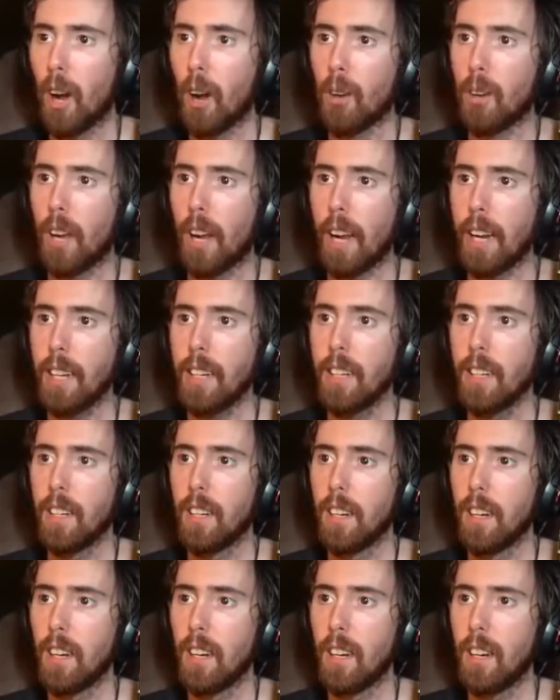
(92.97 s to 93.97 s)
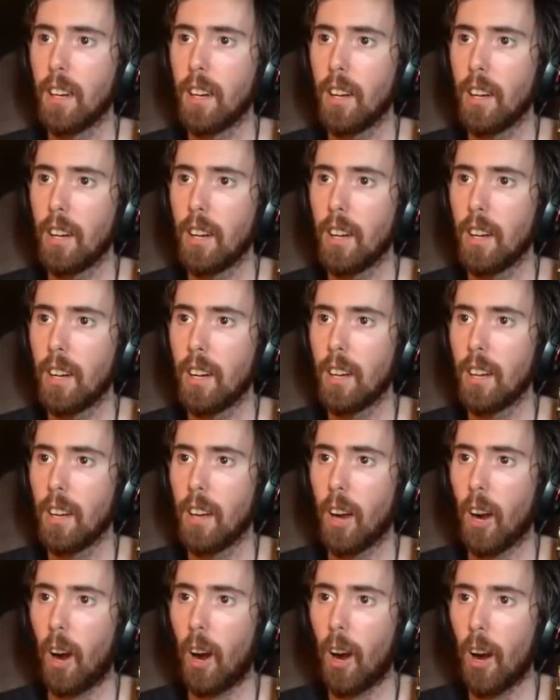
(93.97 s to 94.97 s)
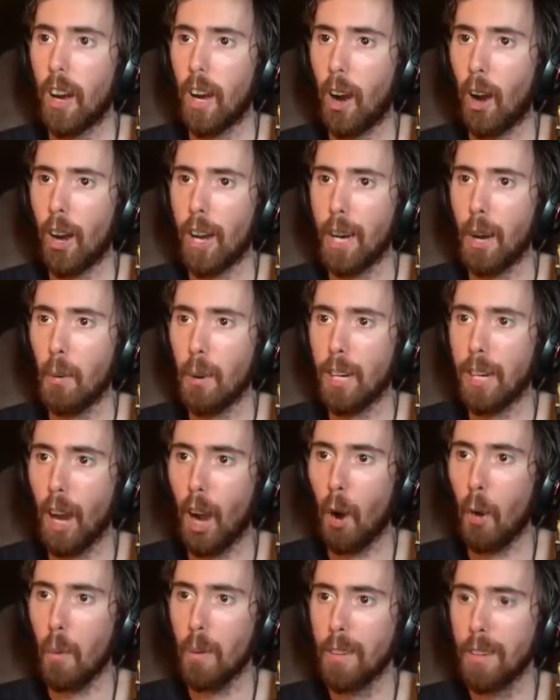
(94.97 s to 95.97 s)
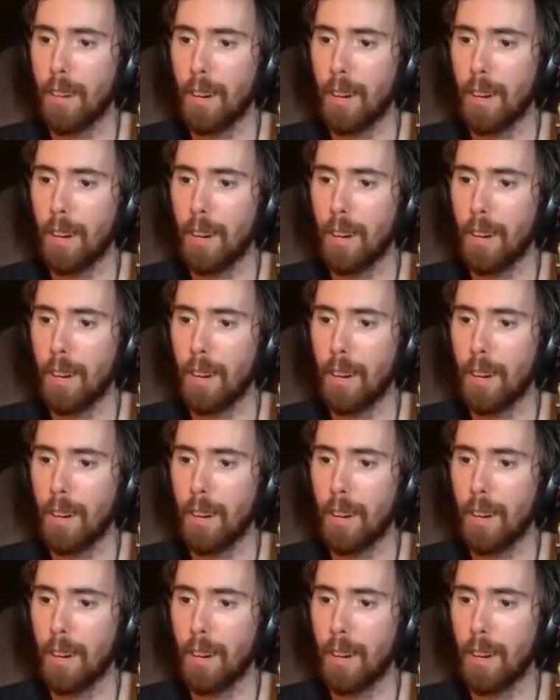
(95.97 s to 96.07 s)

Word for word: Okay. All right, all right. Here we go.